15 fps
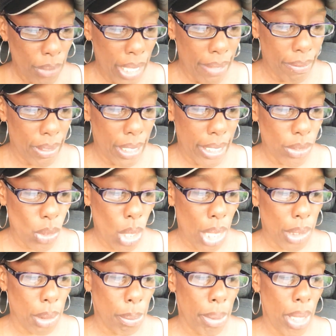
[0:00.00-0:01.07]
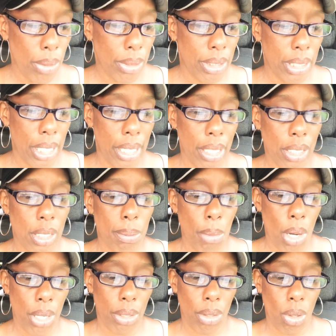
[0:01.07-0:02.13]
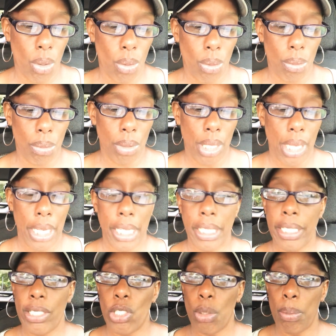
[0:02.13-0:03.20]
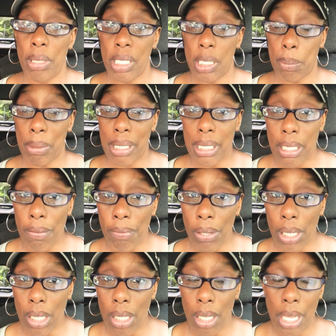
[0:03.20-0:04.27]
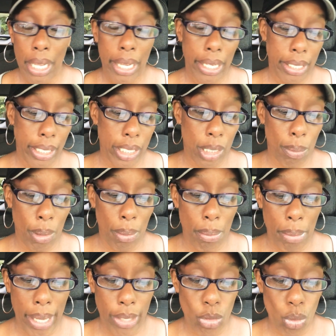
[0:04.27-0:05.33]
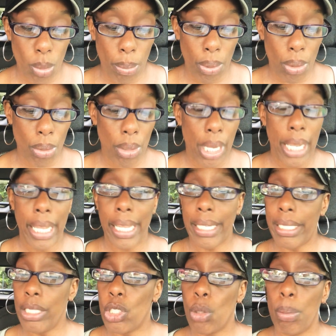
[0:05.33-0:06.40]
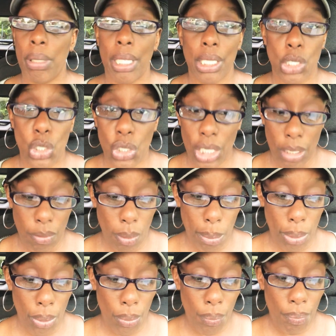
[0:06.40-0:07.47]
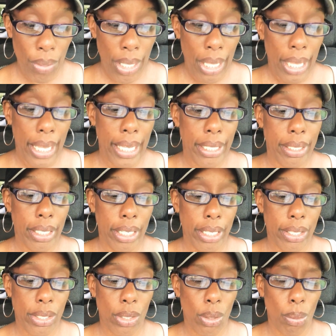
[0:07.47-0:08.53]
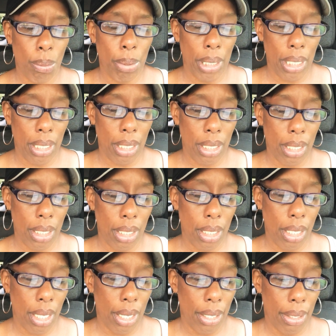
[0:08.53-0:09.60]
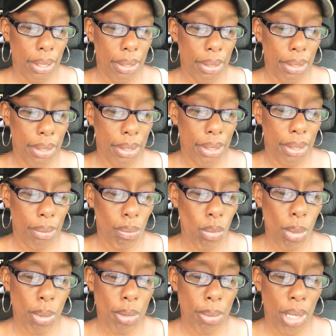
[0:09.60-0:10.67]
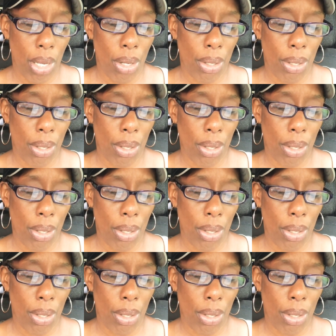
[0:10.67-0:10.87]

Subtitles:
And then I talked about setting a SMART goal. It needs to be specific. It needs to be measurable. It needs to be achievable. It needs to be, what was my